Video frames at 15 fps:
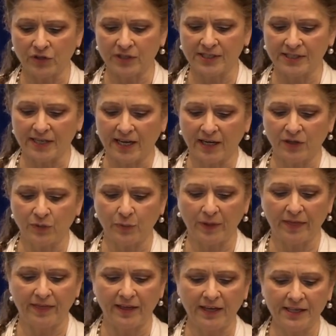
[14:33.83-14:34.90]
just end
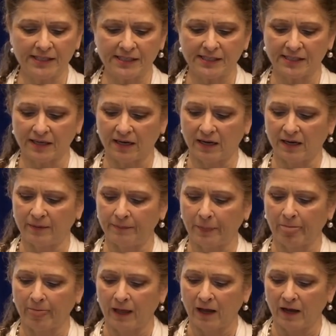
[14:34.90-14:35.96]
with this,
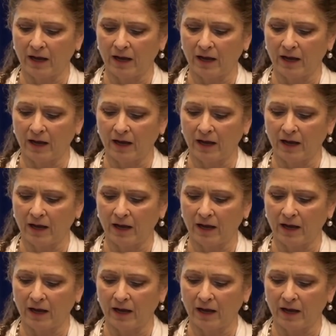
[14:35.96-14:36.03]
um,